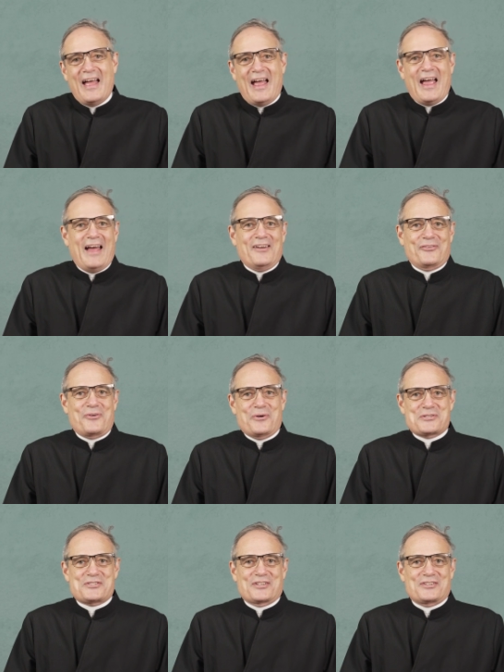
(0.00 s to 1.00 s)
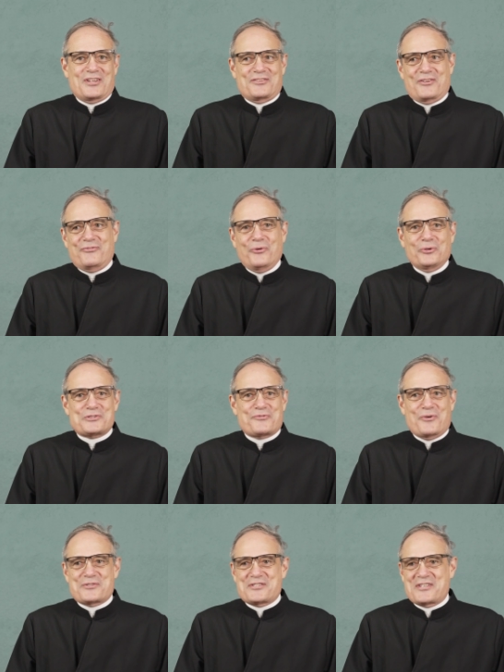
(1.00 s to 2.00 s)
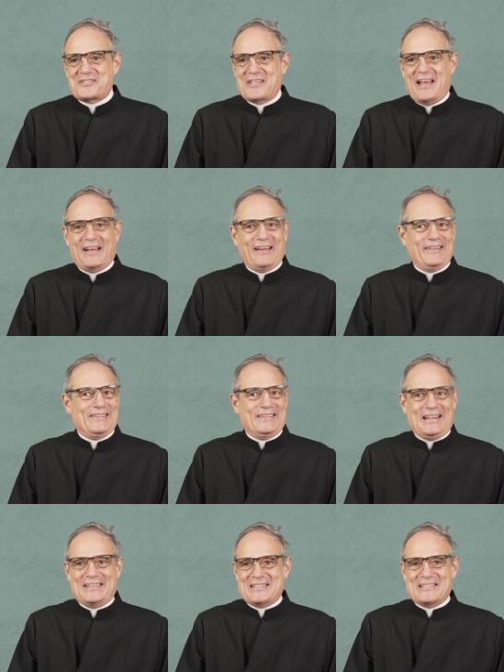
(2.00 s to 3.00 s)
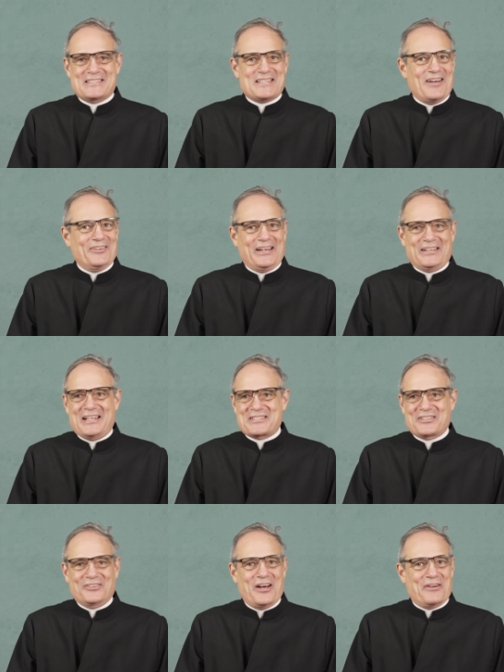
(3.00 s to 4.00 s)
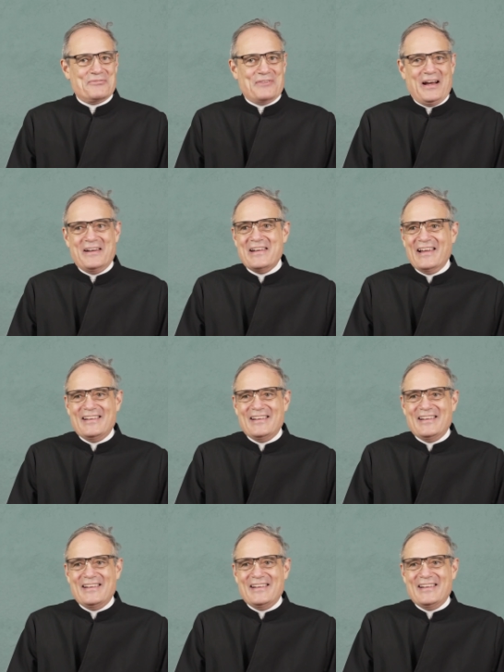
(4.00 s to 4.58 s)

And of course, the, the, the foolish virgins are saying, that doesn't sound like it. That's a lot of fun.